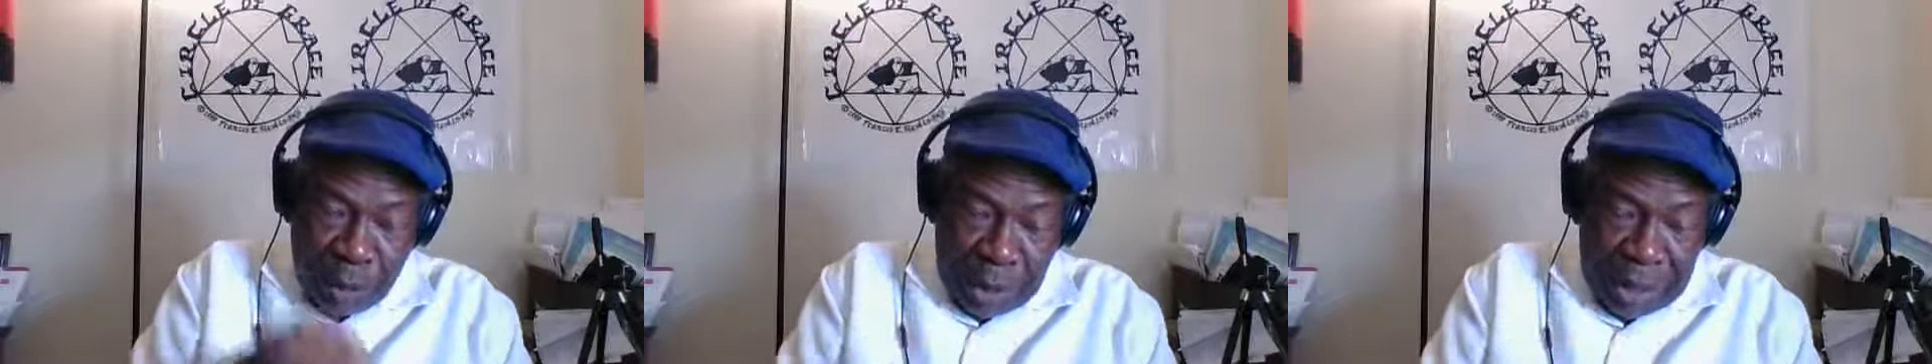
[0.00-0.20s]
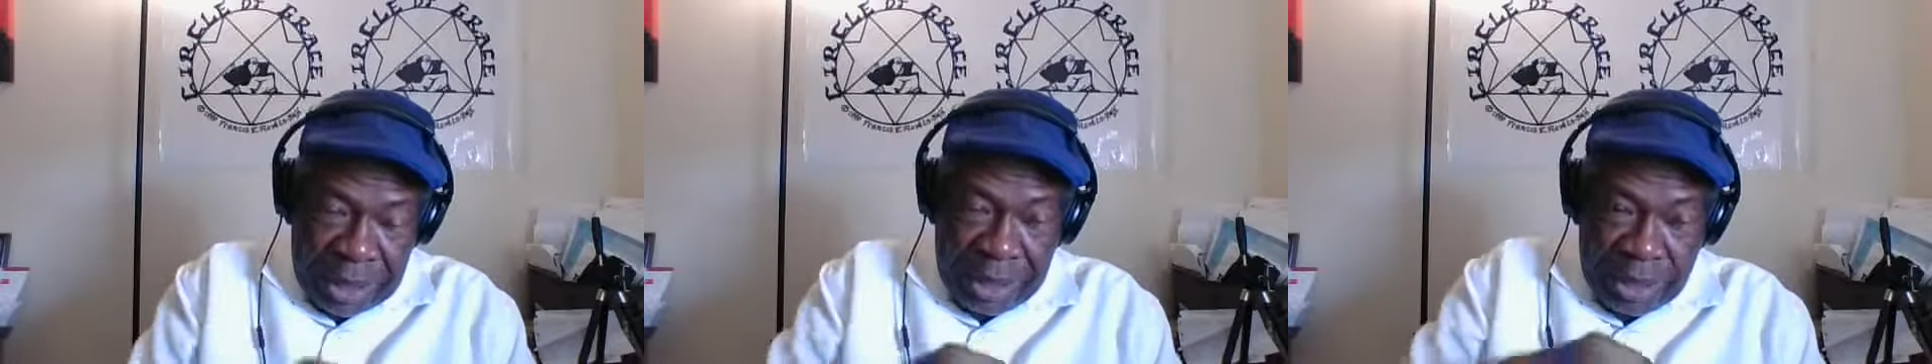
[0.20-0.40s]

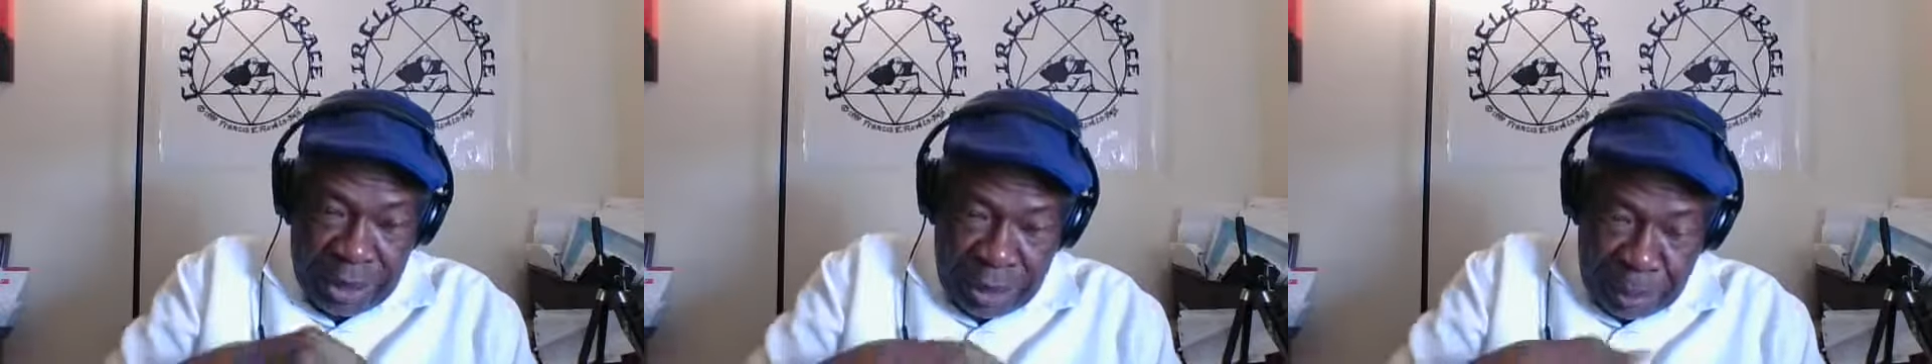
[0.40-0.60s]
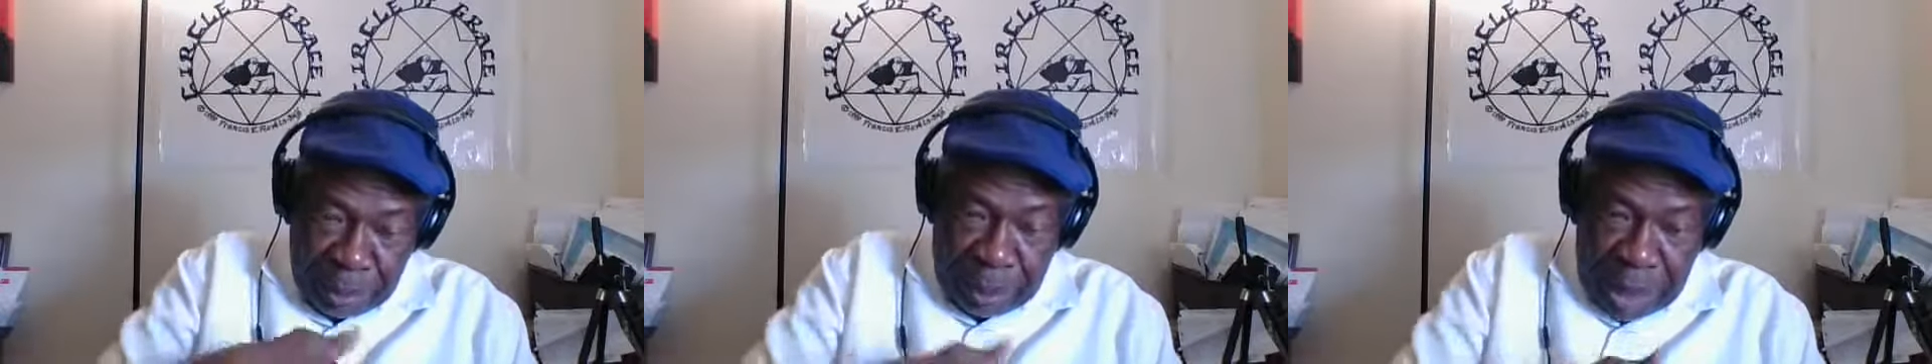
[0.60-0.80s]
went
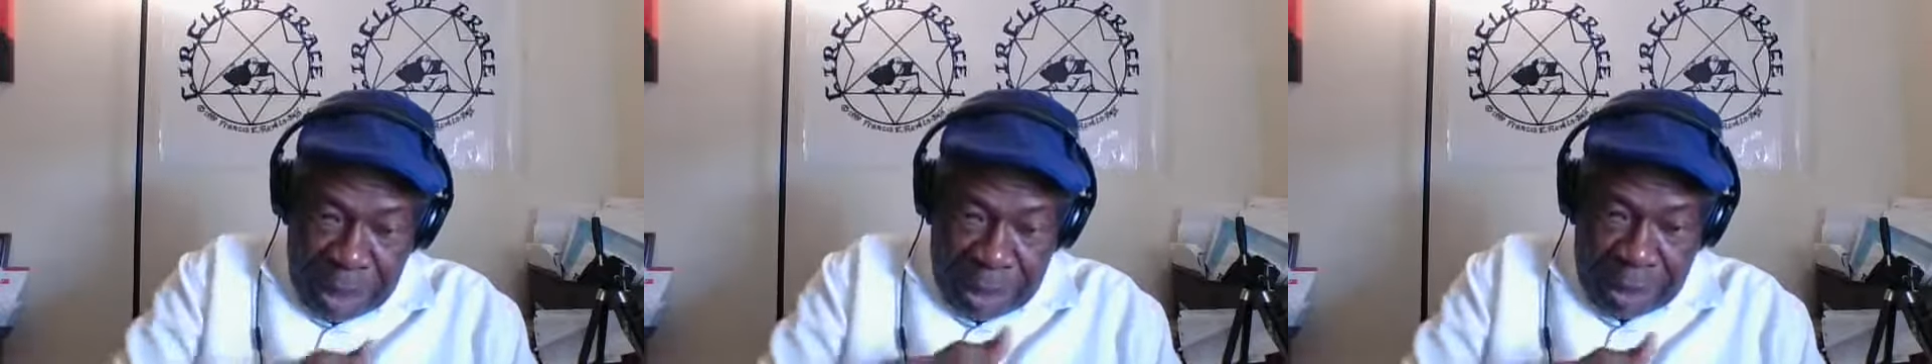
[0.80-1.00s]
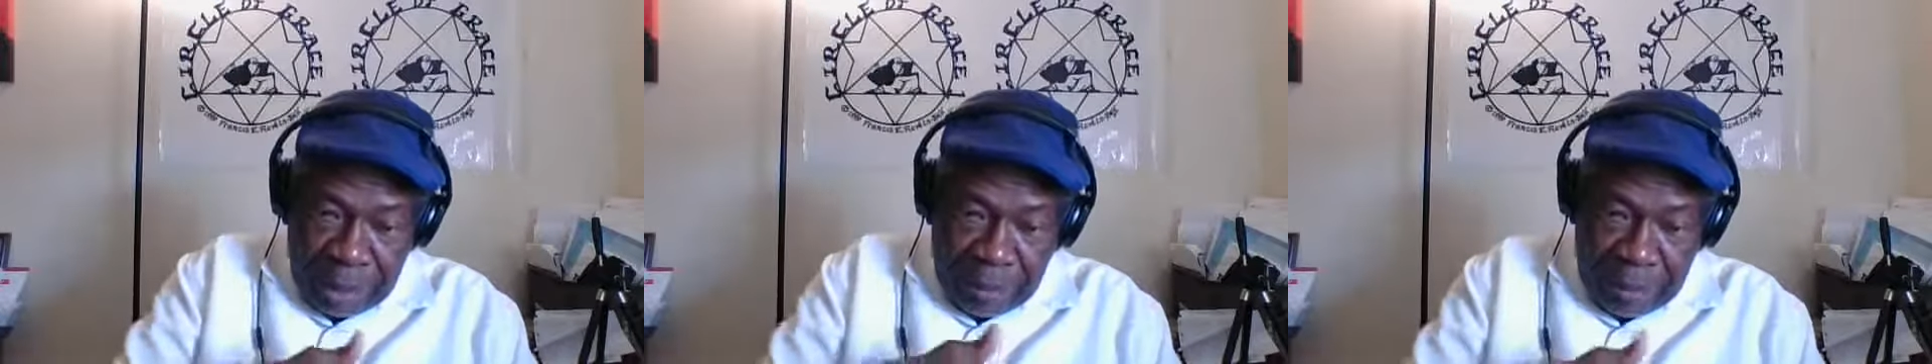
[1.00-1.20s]
into the
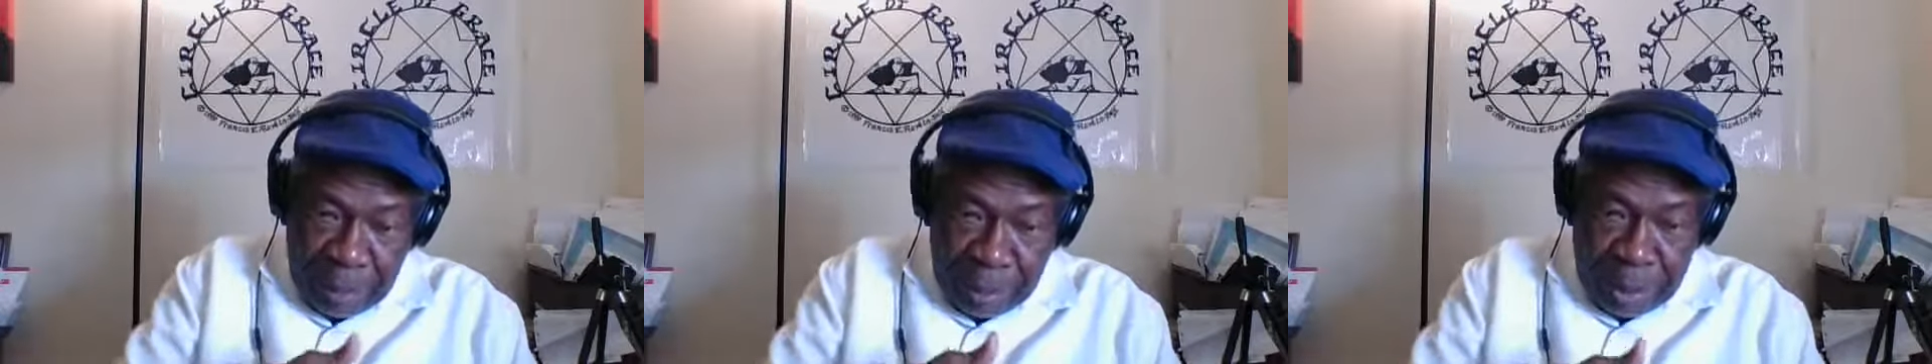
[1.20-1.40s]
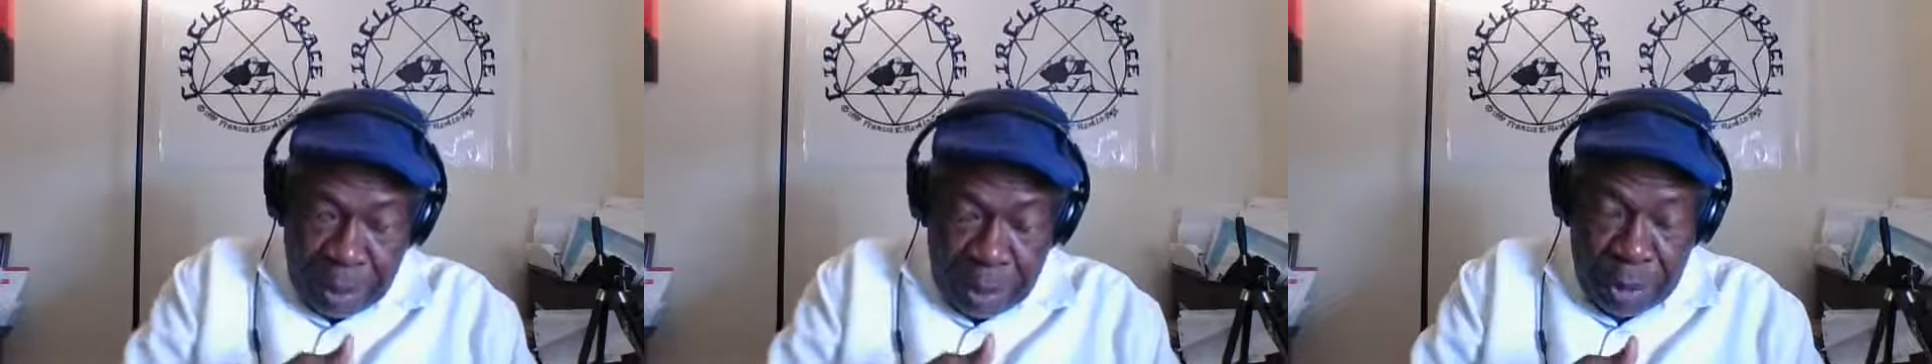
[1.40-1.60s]
body of
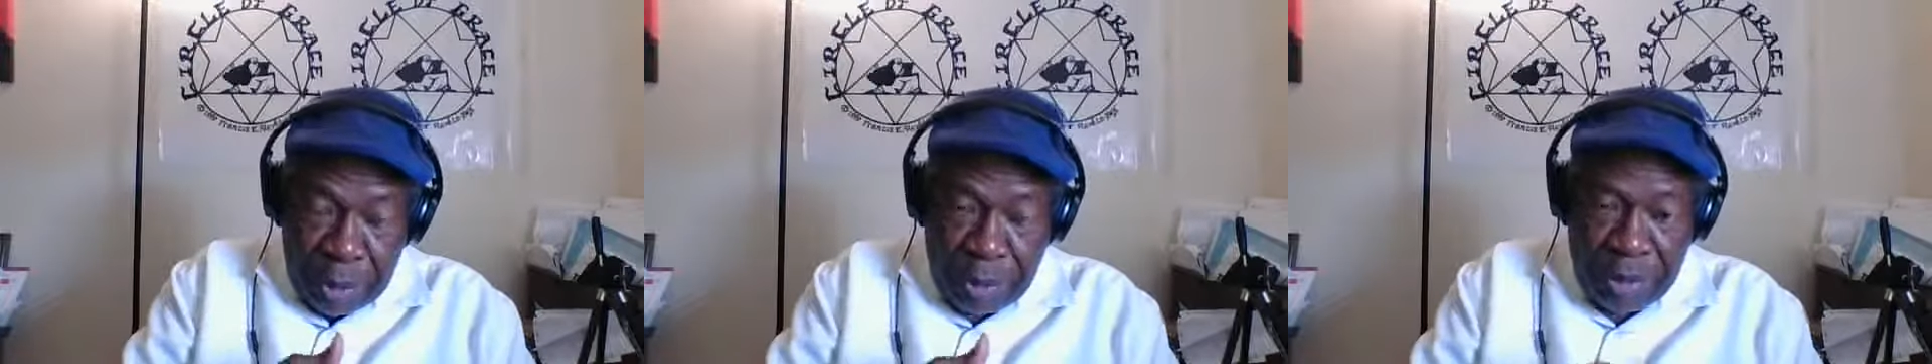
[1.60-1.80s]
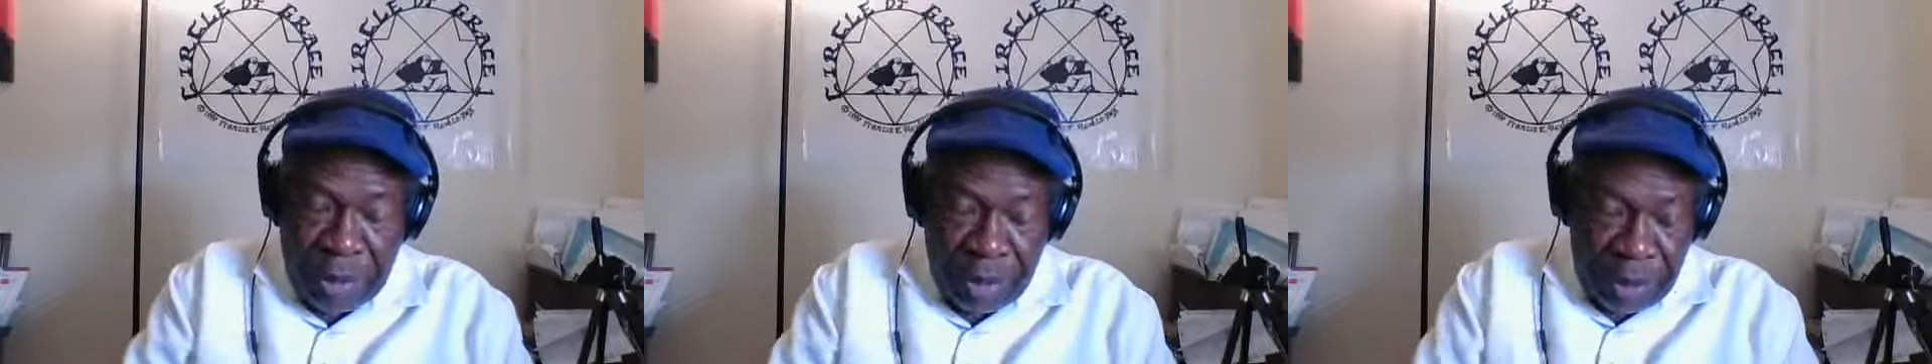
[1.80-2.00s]
the
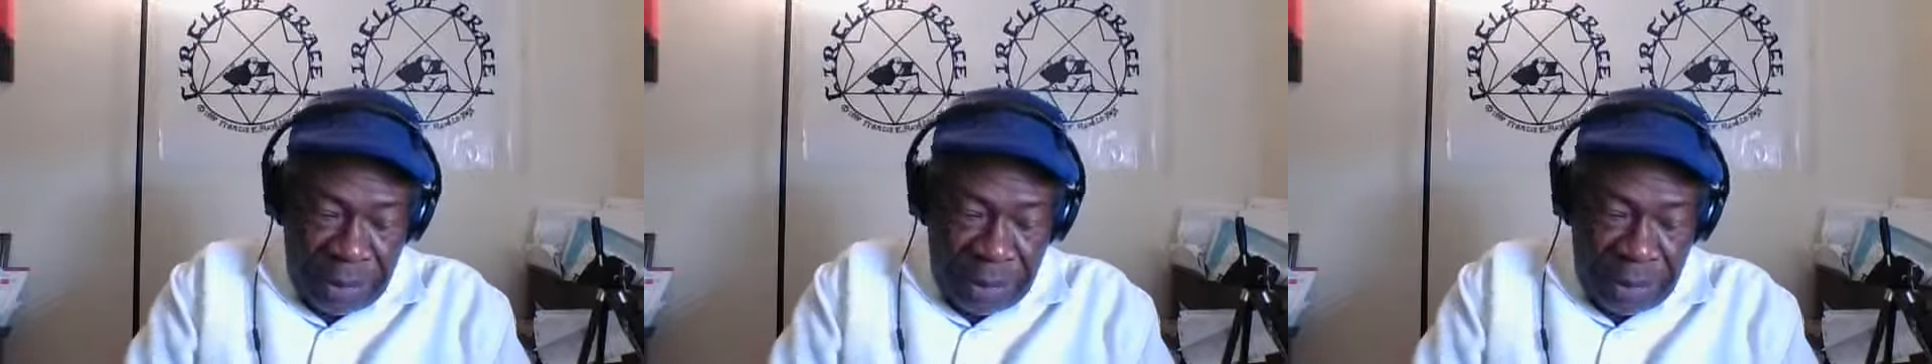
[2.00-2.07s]
bird